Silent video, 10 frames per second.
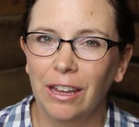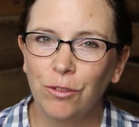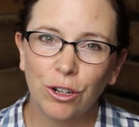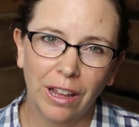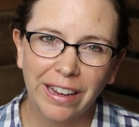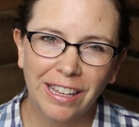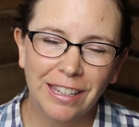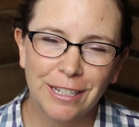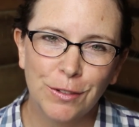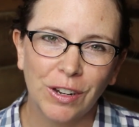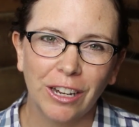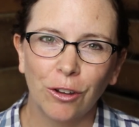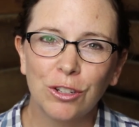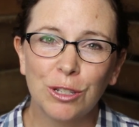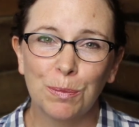If you're liking these
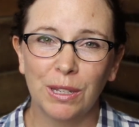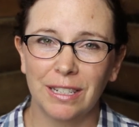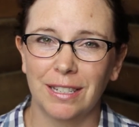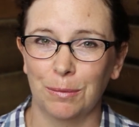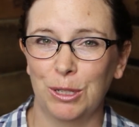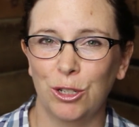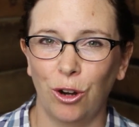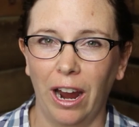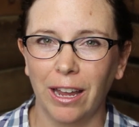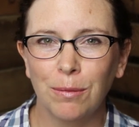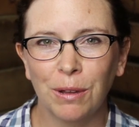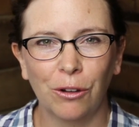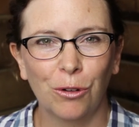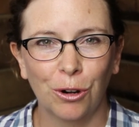videos, please subscribe